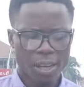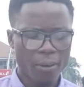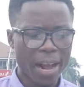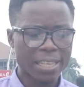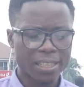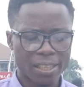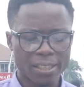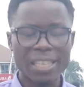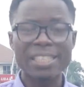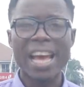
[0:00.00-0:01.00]
All right,
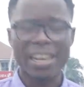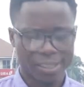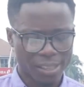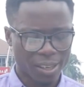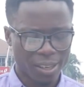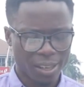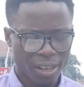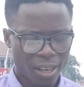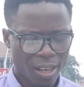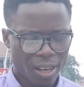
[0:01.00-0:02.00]
the next
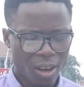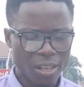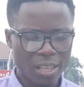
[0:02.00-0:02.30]
on